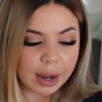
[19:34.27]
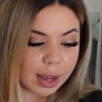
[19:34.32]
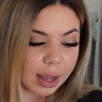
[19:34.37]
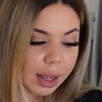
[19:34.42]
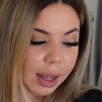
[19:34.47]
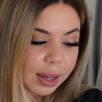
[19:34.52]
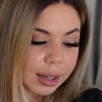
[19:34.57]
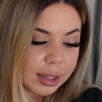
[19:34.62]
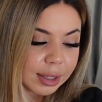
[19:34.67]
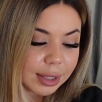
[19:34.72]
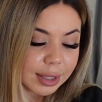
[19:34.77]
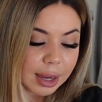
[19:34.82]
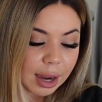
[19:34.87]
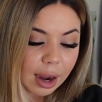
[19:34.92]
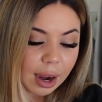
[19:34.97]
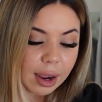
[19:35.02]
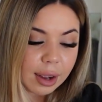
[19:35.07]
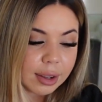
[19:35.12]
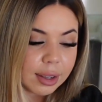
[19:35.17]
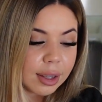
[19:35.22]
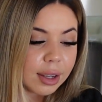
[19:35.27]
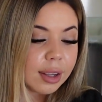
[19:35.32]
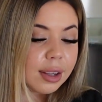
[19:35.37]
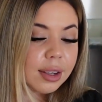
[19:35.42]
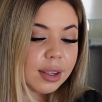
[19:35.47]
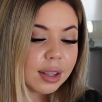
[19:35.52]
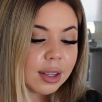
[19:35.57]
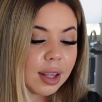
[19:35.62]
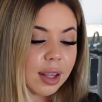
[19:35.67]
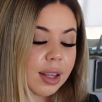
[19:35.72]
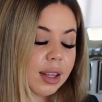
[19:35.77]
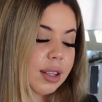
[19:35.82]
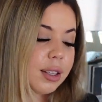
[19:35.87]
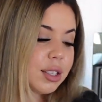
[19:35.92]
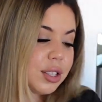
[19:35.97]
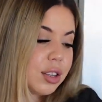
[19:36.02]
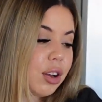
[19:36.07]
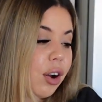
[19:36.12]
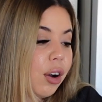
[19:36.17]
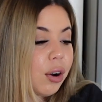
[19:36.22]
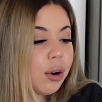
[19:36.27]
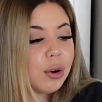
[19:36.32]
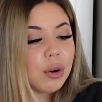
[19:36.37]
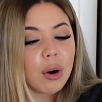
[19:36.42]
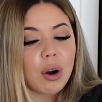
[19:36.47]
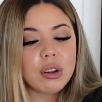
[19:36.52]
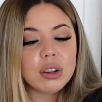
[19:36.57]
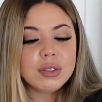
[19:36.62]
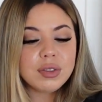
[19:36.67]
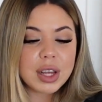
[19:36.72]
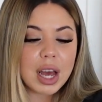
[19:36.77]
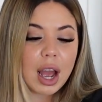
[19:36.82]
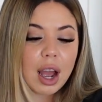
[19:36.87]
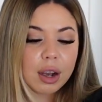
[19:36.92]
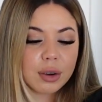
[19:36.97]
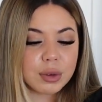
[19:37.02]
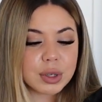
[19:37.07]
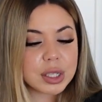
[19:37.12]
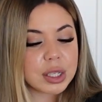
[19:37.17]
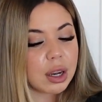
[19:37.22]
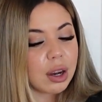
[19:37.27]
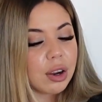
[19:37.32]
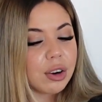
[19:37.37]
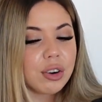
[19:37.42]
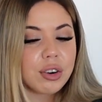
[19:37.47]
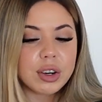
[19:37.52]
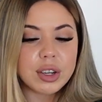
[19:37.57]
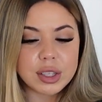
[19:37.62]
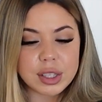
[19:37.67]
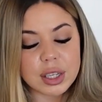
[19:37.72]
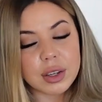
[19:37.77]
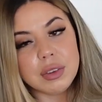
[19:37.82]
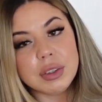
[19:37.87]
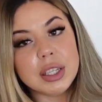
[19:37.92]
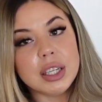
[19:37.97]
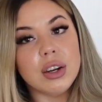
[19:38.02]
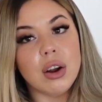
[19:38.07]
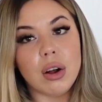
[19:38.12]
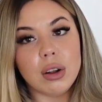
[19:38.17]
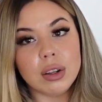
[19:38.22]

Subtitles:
And yeah. So all of that was $170.